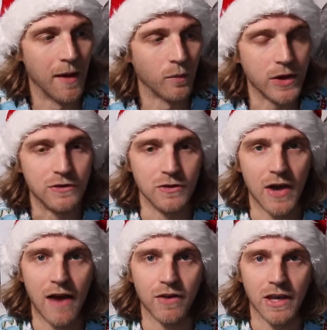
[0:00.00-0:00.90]
We do
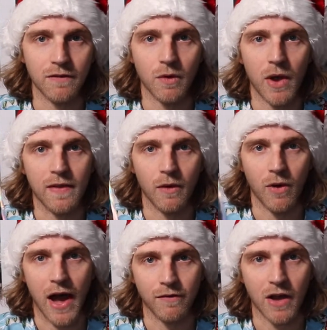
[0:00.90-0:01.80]
have a giveaway that we'll
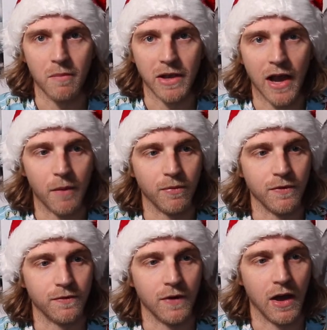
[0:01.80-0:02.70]
have coming up.
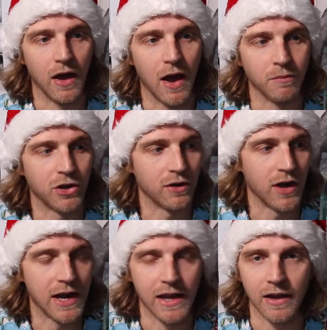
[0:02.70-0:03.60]
I'm
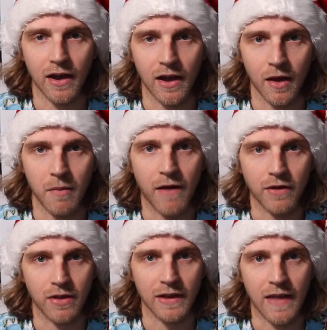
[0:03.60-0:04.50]
curating
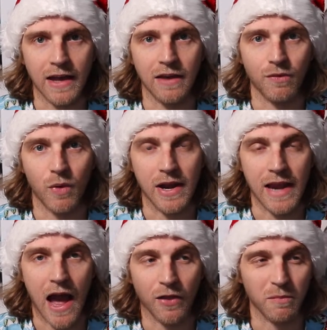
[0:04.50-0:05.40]
everything in that giveaway
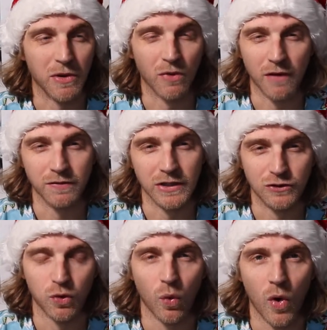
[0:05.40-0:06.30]
now. There'd be roughly
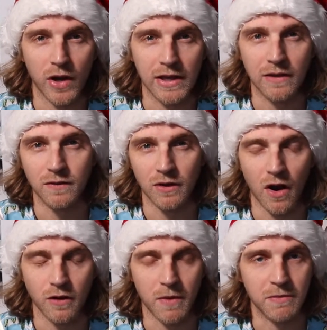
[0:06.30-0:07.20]
20
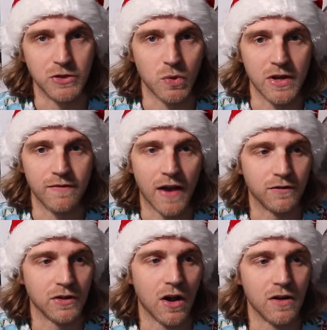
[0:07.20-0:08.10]
cigars, maybe 25
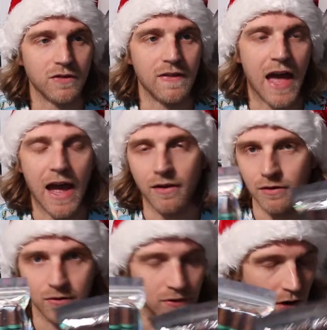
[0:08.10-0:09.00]
cigars in that,
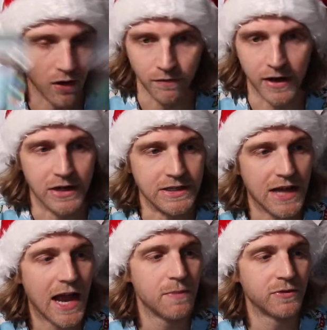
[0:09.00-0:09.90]
and all varied
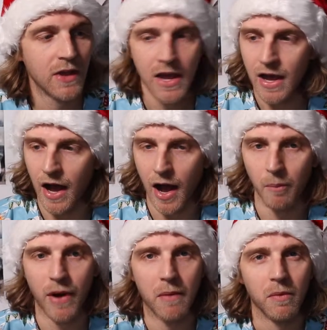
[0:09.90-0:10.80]
types.
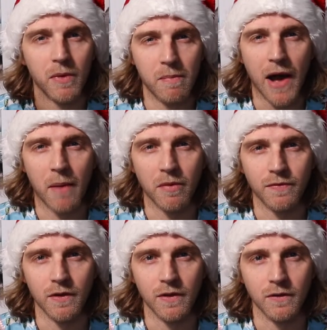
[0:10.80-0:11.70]
Probably pop a
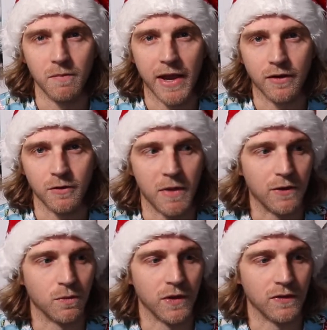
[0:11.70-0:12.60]
few of these
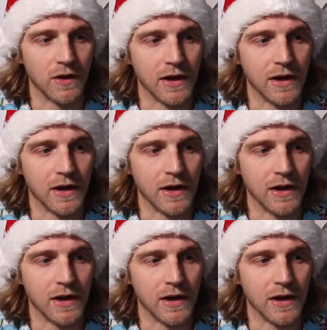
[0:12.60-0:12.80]
MAKERSPACE ones in